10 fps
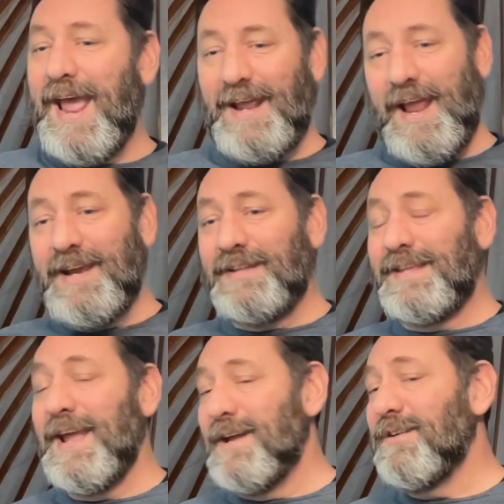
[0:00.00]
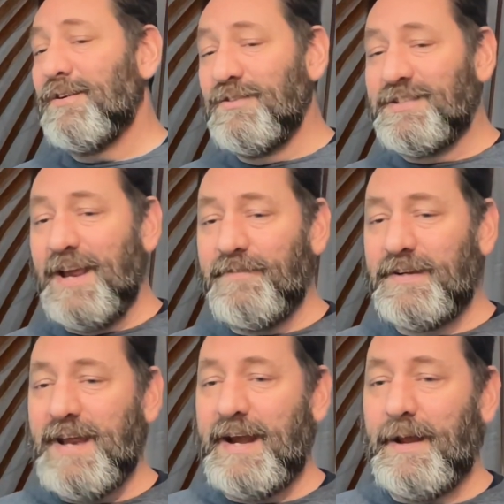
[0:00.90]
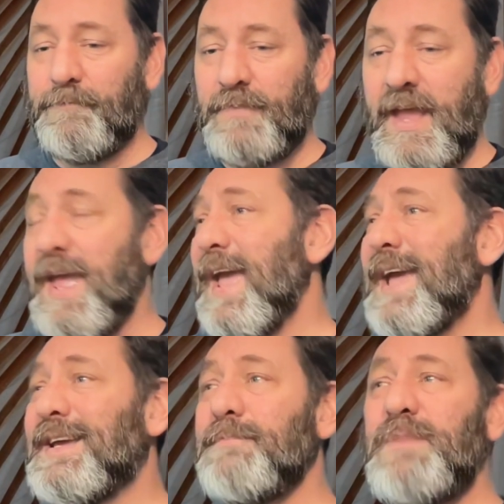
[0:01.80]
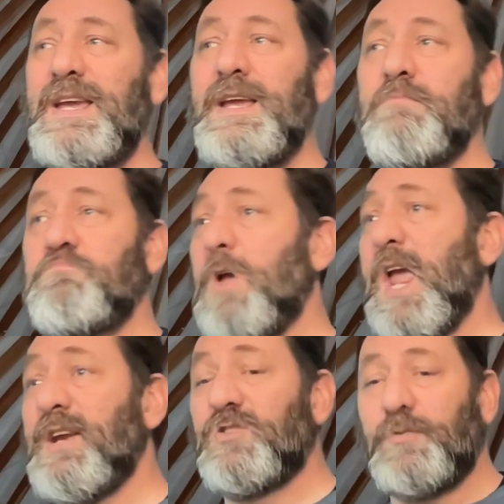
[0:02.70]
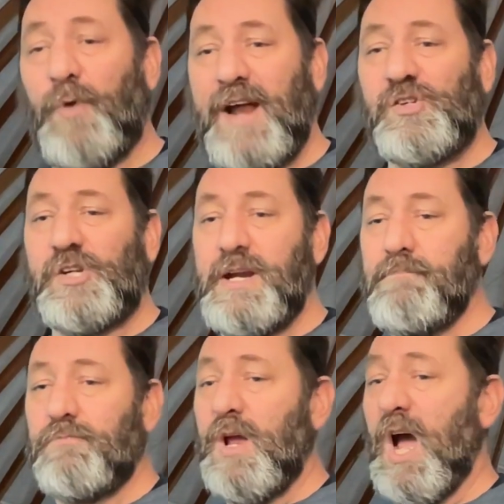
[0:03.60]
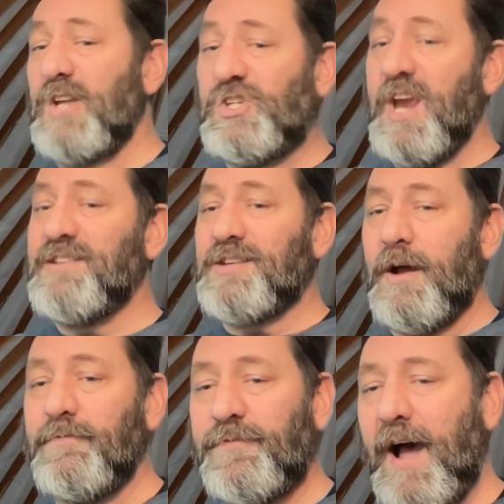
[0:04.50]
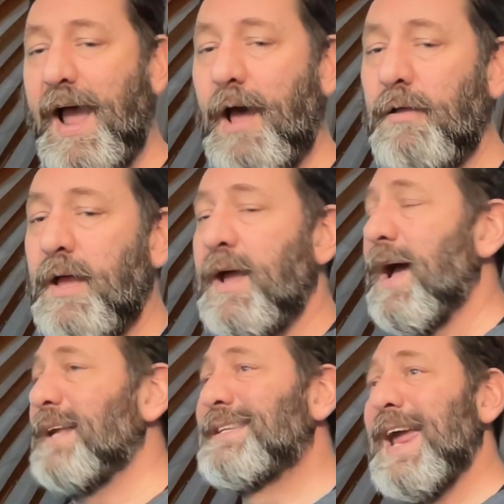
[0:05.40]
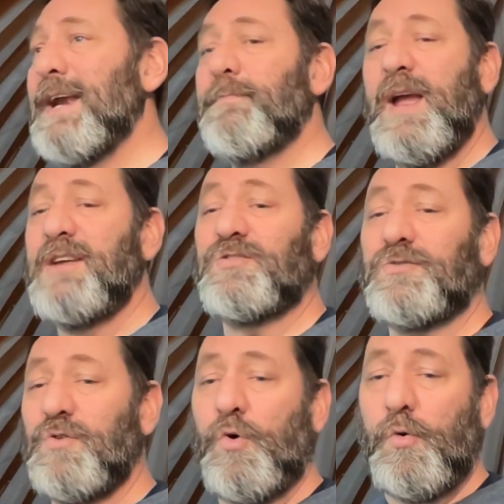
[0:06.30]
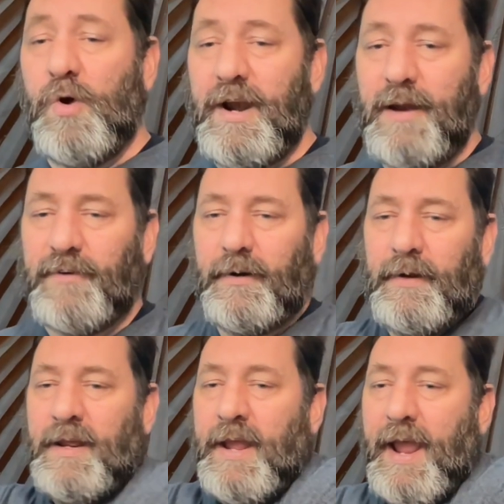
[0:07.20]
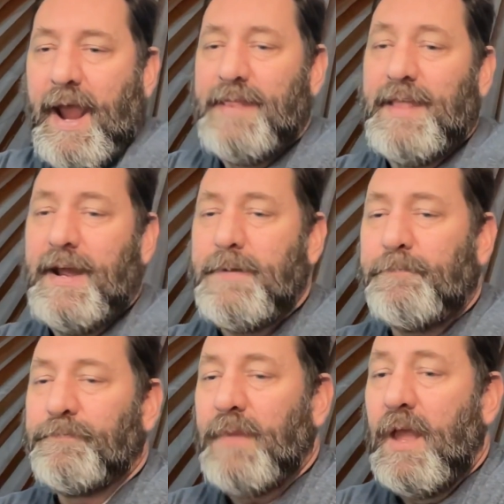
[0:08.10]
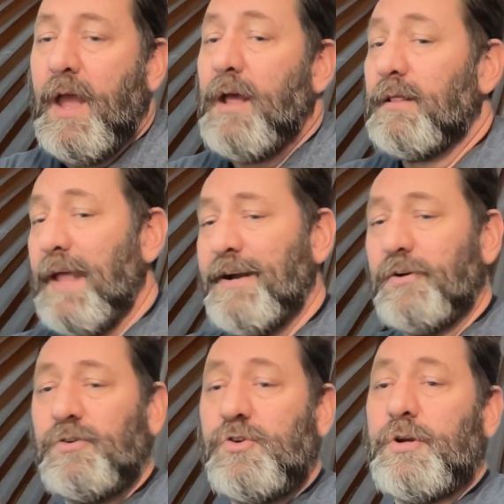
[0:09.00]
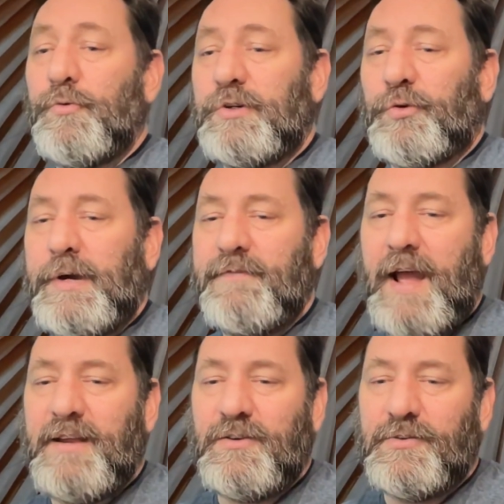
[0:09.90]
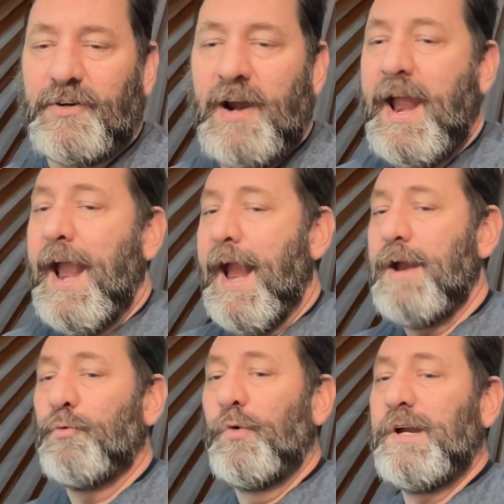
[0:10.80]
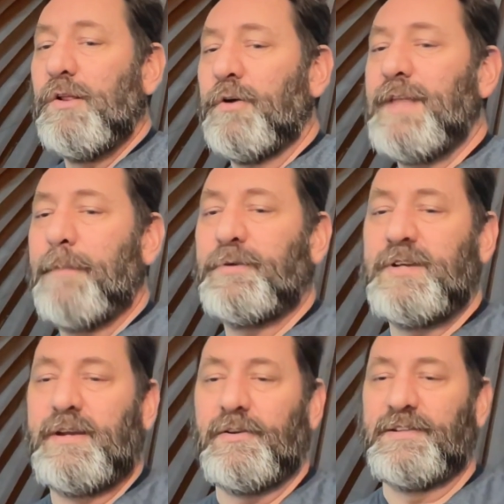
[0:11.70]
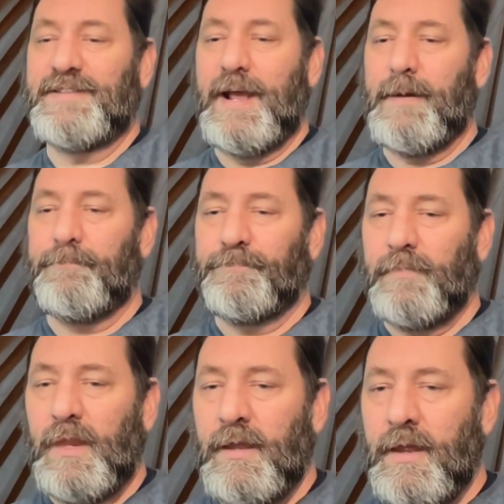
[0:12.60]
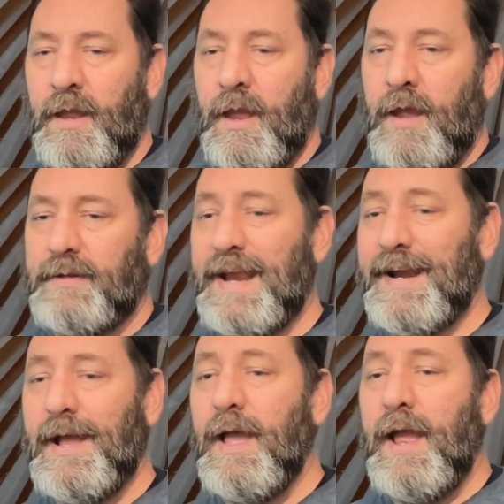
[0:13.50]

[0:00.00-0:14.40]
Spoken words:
and at the end, you save the data. It can be in a spreadsheet, a JSON file, a database, or whatever. And then later, you can retrieve that user and reload that particular setup data